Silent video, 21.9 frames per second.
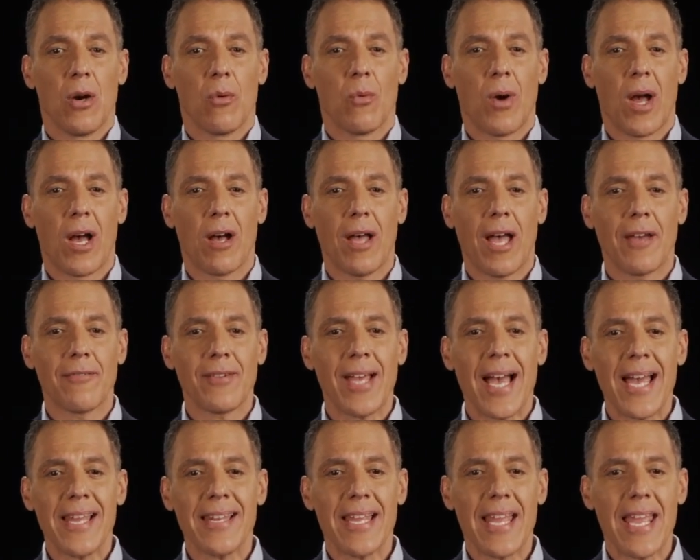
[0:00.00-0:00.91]
well, I've
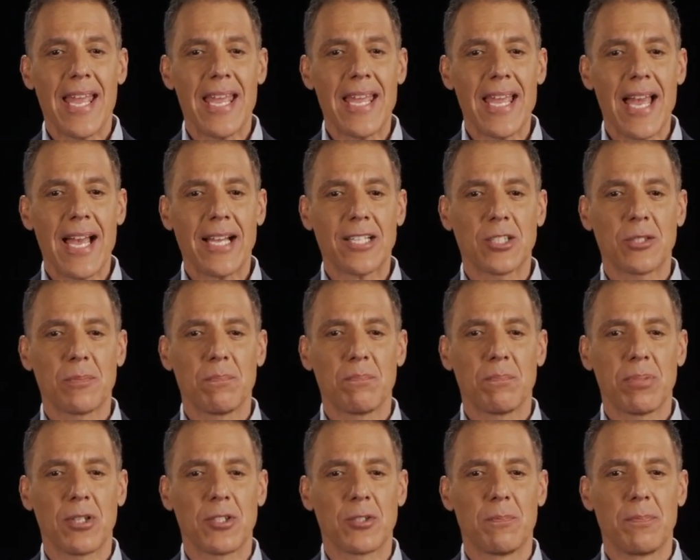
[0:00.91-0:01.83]
got AX
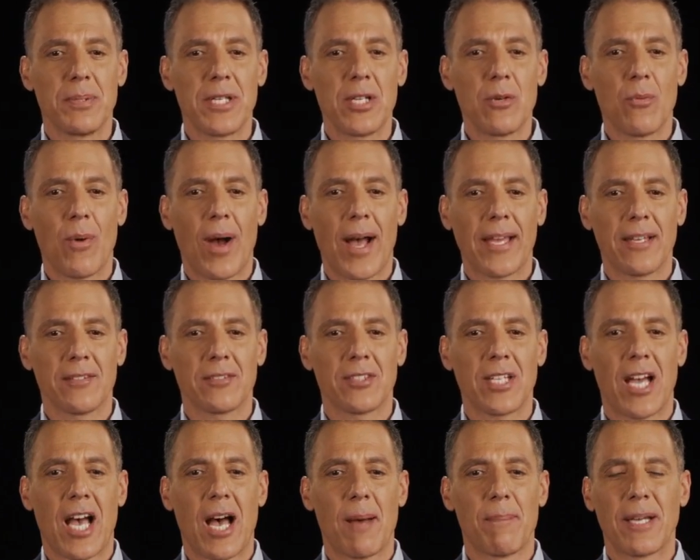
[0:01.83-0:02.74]
plus BY on
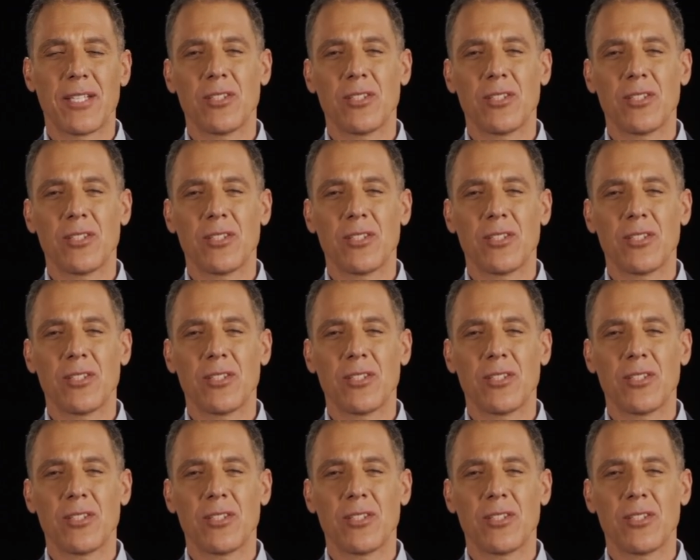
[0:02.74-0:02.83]
top.